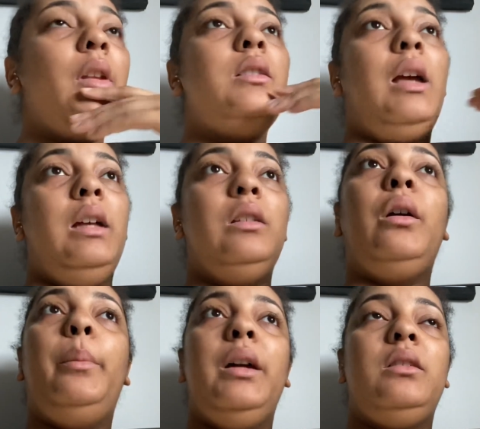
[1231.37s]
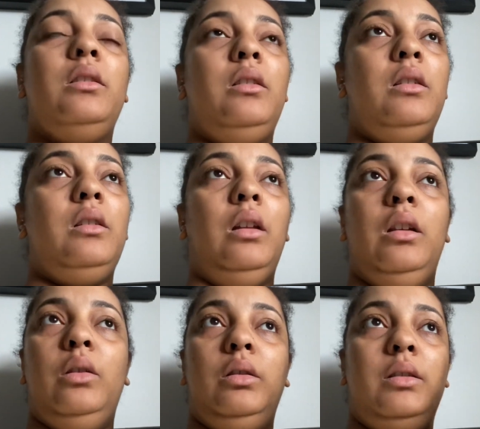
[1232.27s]
I had to go back to the, the
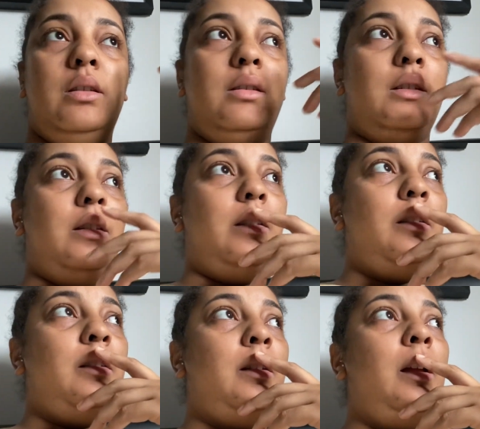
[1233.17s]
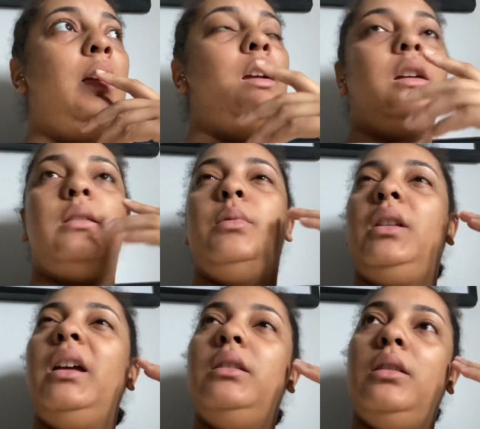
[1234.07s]
doctors and because I'm
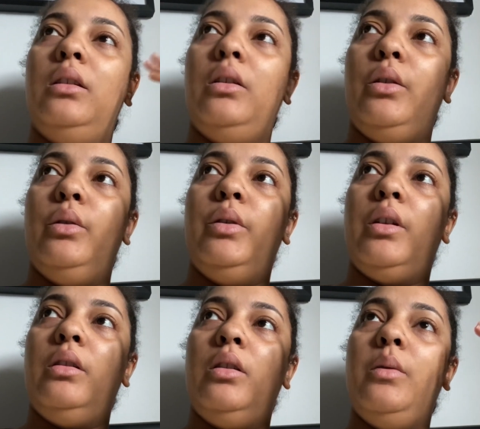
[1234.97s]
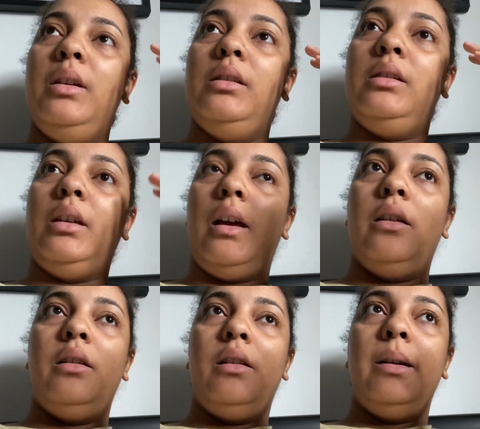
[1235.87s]
starting to know that notice that